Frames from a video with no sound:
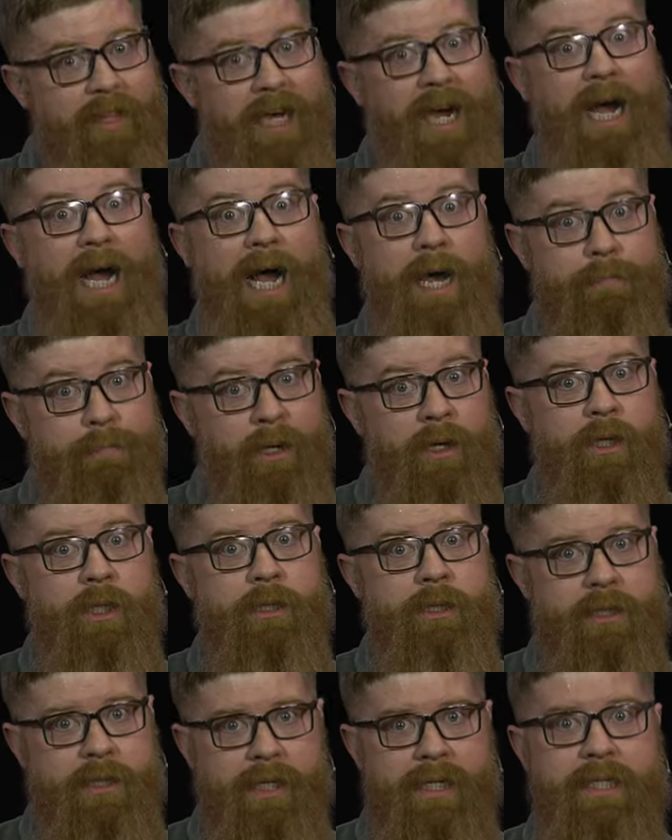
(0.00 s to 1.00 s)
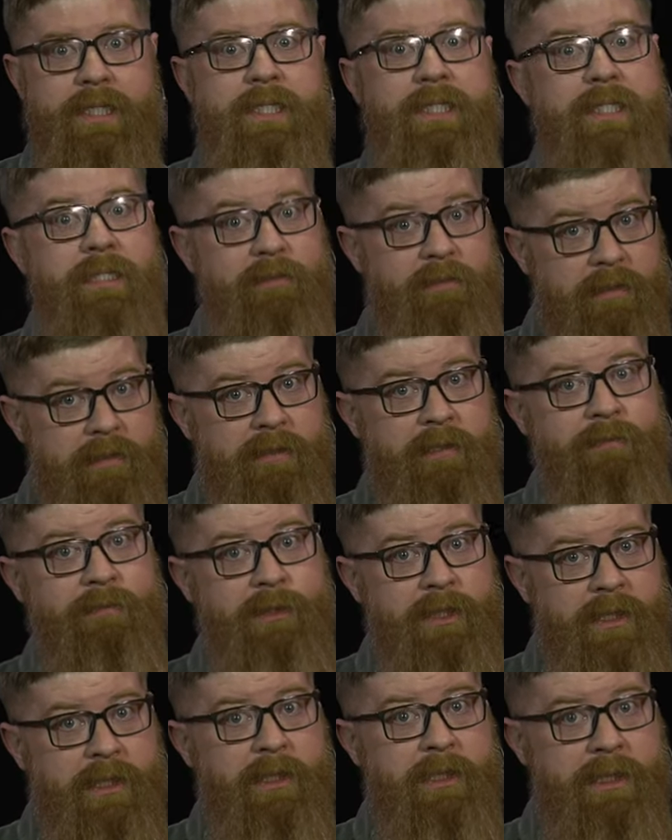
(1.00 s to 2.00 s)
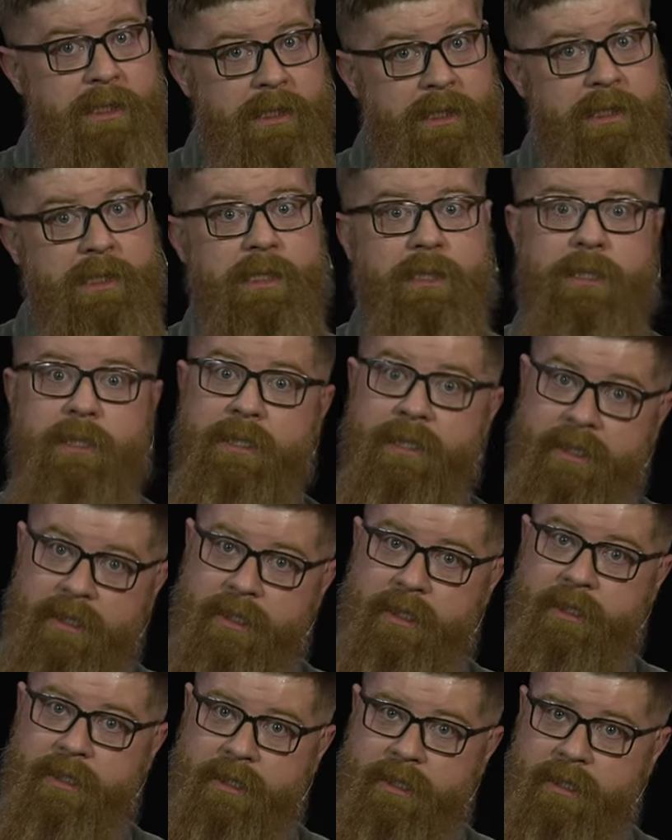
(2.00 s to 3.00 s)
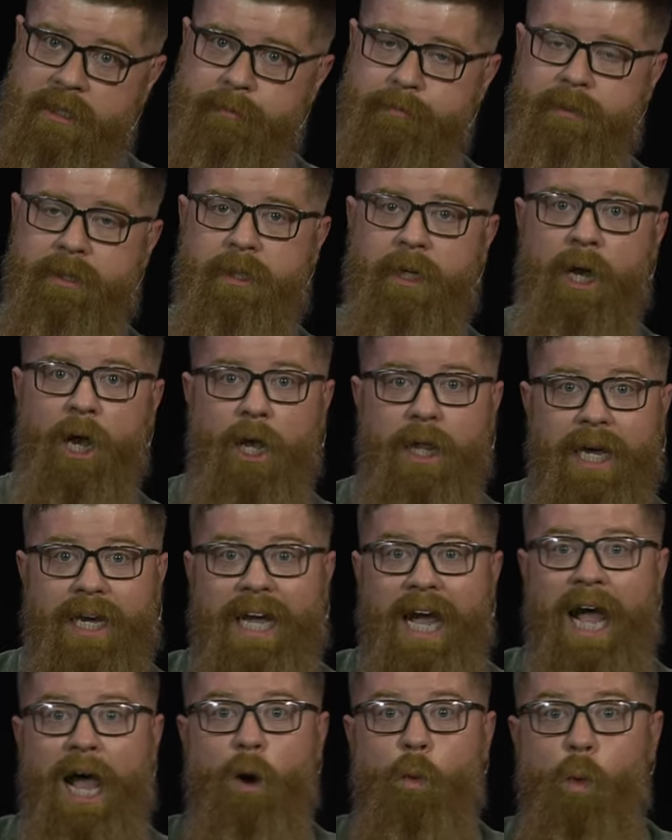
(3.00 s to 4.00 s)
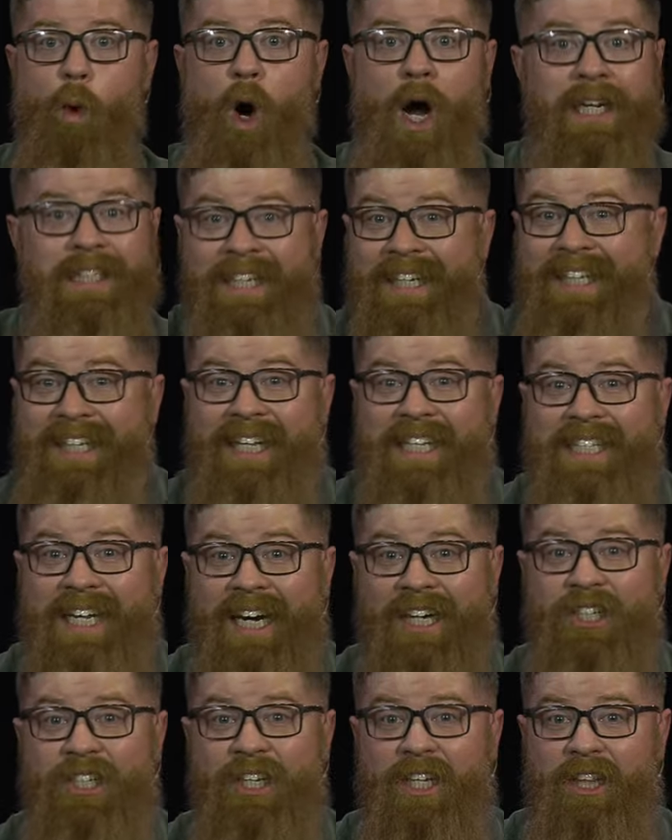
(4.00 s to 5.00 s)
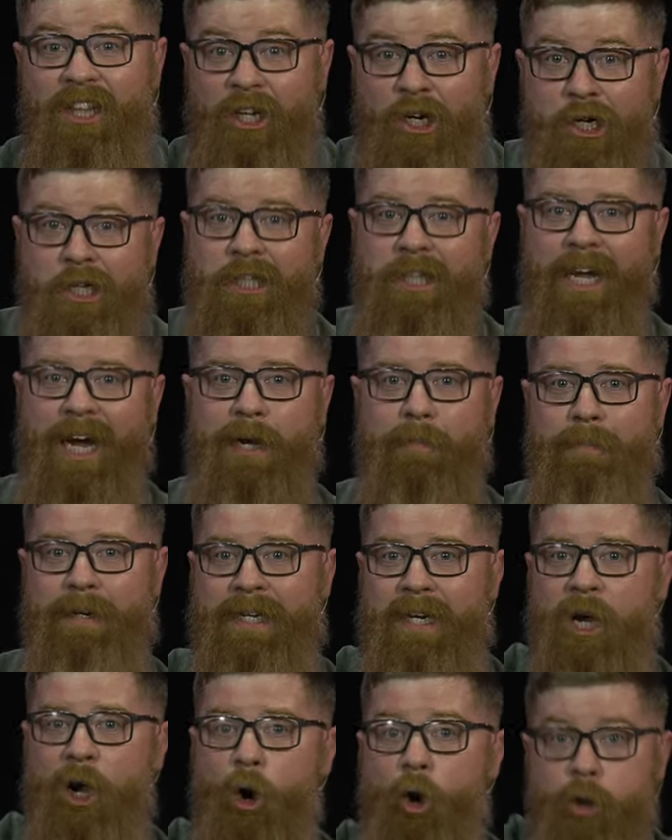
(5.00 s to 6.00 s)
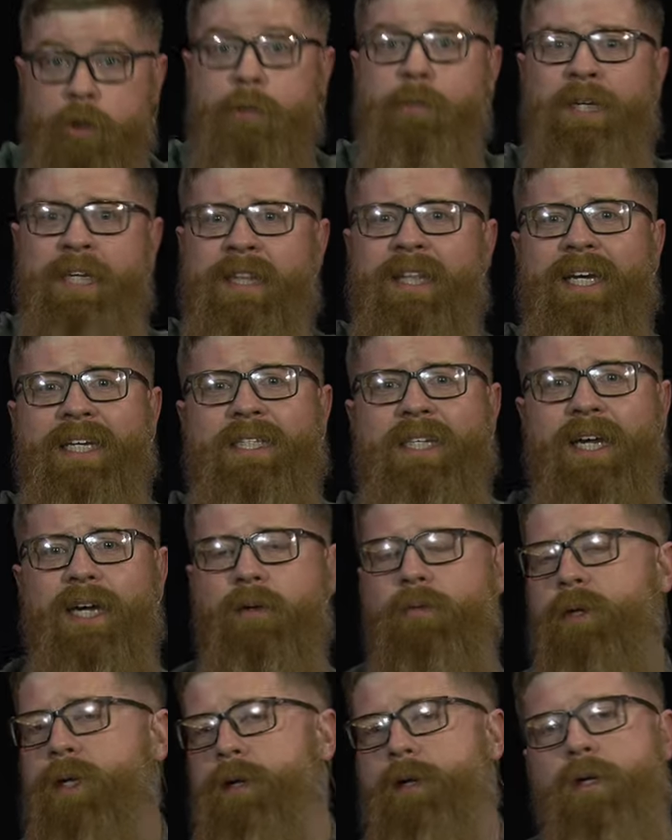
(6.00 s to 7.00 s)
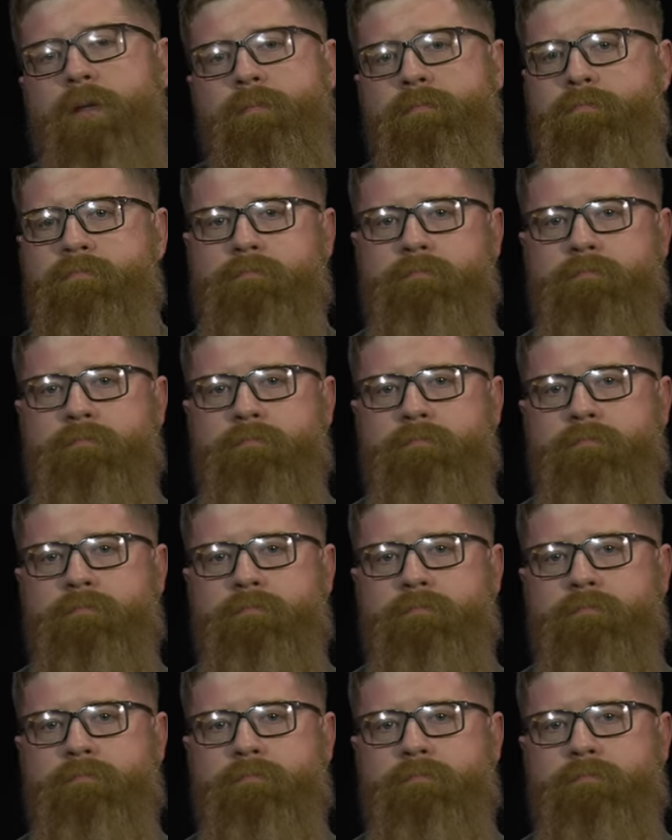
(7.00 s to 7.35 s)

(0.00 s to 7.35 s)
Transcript: the eyeballs, like, you know, if we say this, then that's going to happen? Like, what did this actually look like? But ultimately, they say, we don't know.